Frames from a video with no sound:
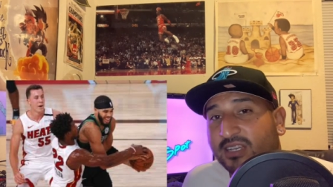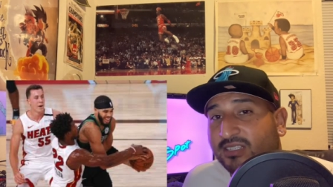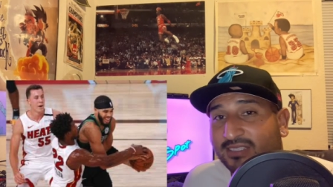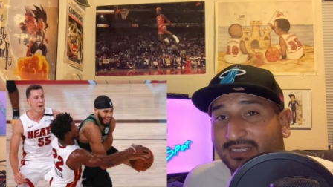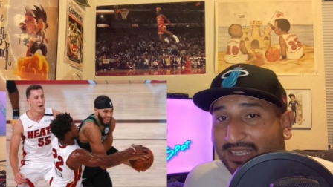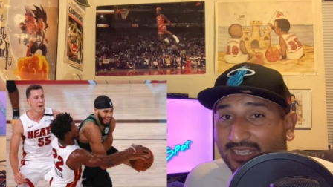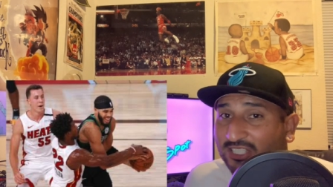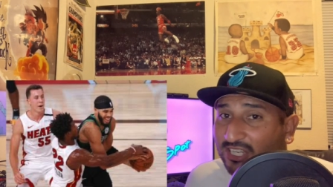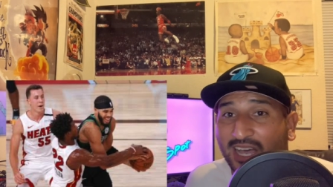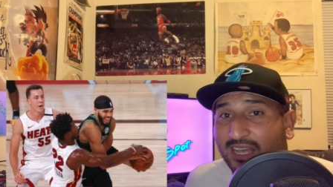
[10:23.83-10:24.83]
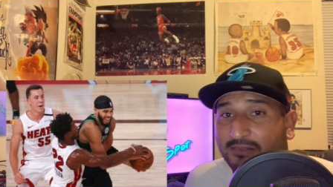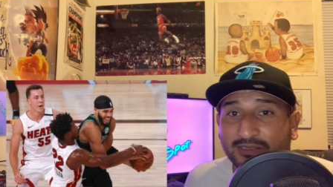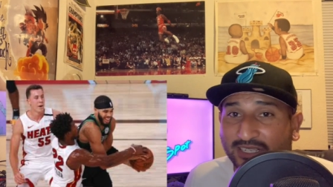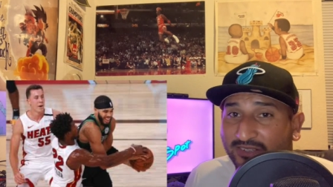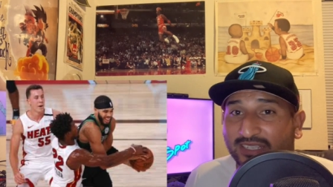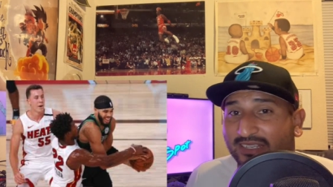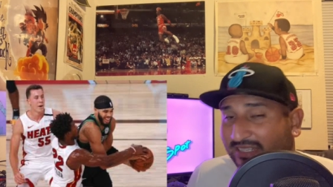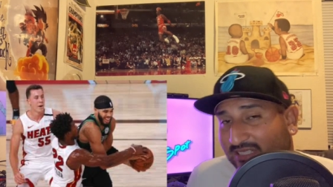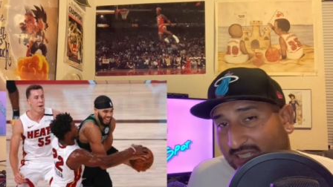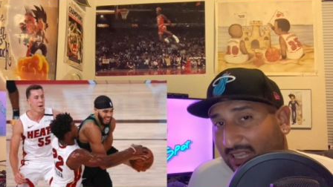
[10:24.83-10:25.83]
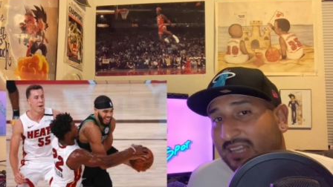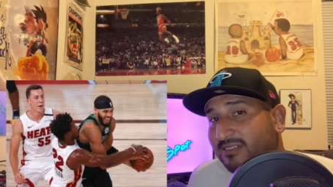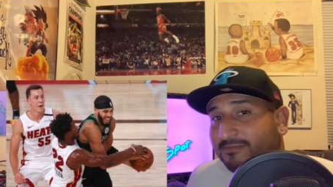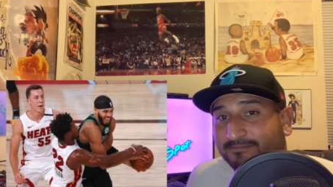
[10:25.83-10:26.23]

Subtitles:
to get a shot. You know, it's a lot of